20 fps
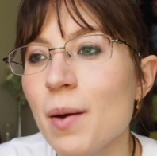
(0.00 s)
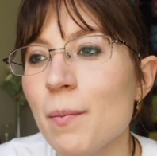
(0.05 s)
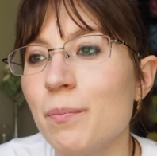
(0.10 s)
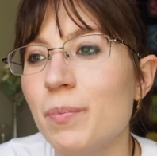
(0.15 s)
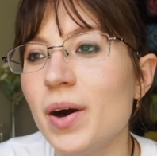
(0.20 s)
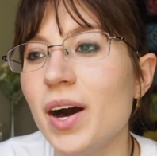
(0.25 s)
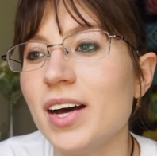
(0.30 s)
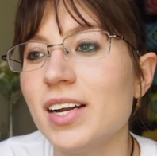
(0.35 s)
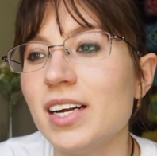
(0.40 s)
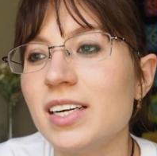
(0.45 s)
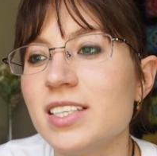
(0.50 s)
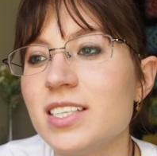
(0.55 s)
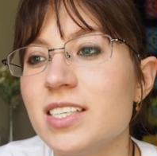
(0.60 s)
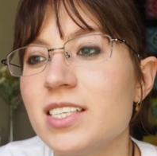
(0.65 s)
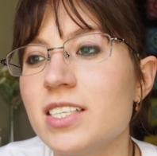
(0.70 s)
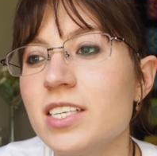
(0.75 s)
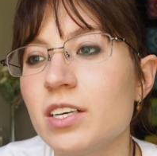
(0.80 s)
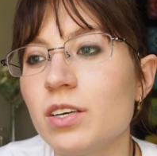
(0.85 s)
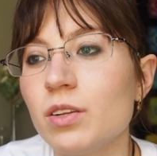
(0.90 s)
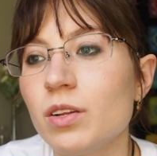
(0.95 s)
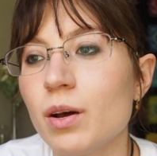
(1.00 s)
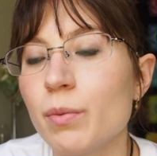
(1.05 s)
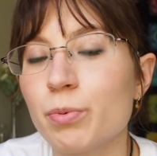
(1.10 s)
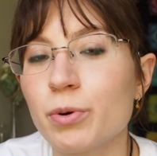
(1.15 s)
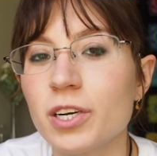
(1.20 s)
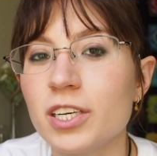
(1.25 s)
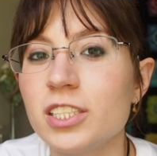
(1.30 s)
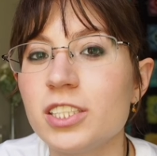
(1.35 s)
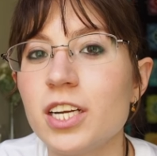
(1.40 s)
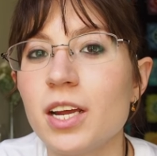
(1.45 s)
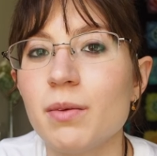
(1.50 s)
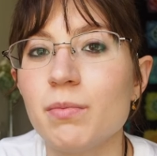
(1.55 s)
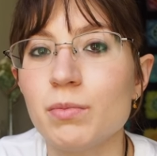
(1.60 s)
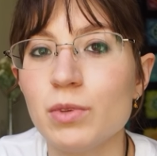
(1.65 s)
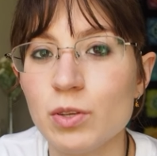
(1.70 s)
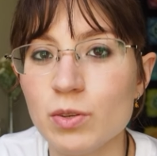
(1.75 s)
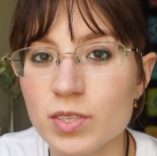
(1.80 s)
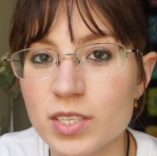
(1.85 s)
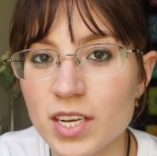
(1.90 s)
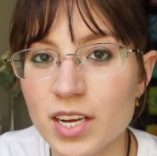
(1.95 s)
But I still appreciate
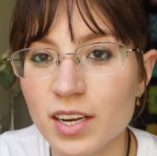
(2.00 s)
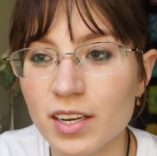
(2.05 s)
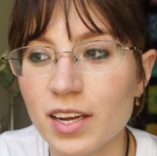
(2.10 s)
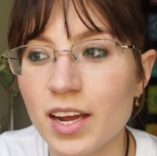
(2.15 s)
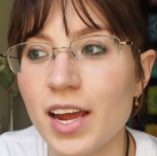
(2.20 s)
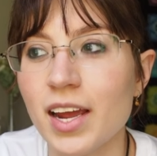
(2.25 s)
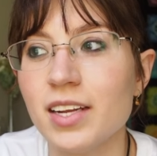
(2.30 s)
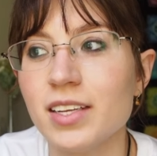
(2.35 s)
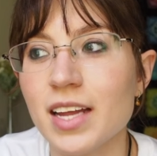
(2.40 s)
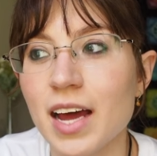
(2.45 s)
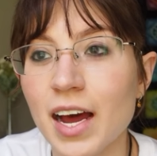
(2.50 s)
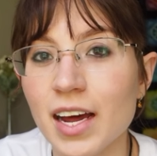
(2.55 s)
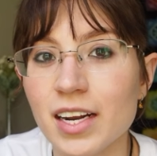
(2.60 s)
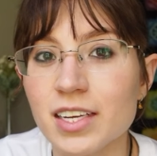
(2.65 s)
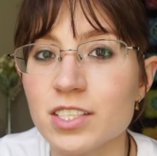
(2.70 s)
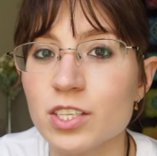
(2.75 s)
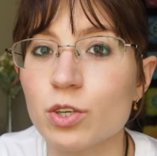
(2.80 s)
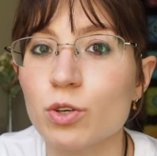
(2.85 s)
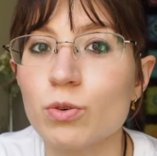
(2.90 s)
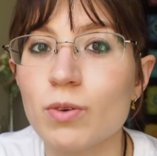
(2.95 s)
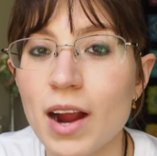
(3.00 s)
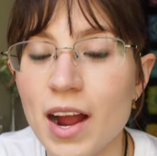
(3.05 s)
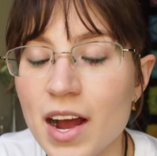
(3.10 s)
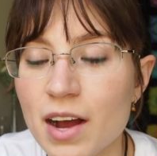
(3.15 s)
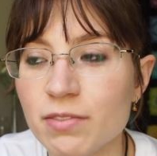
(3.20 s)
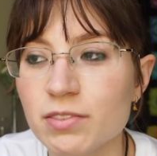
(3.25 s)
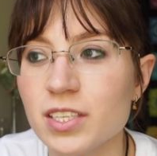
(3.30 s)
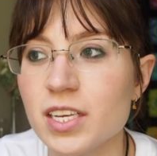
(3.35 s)
music and that as a craft.